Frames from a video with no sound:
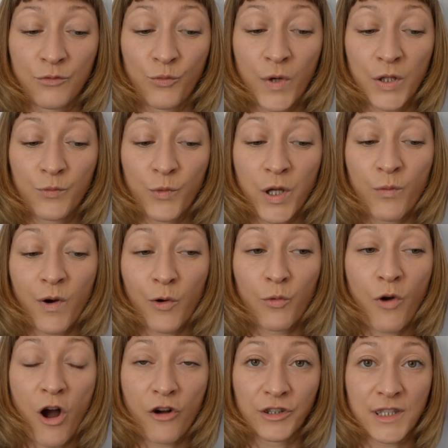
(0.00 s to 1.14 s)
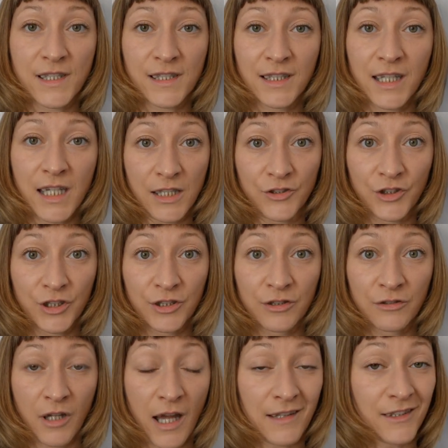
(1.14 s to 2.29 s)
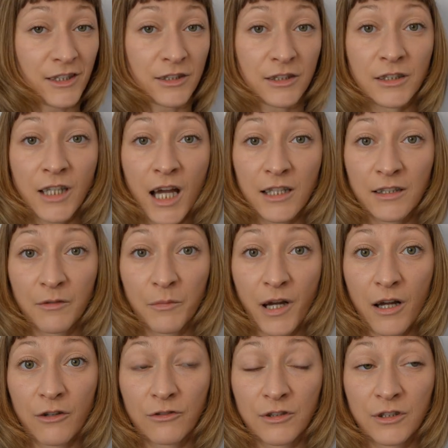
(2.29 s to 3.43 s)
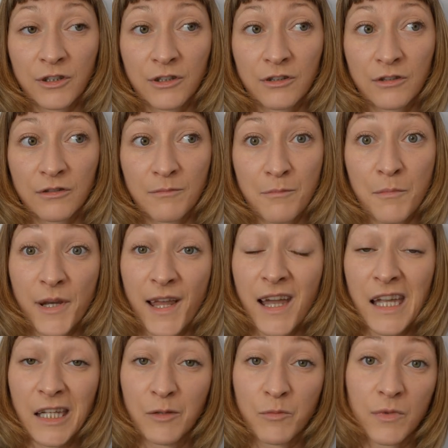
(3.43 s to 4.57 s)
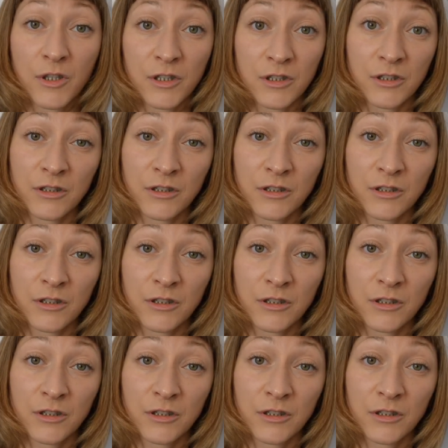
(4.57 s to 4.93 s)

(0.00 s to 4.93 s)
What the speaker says: when we were wrong as kids. And it's not about blame.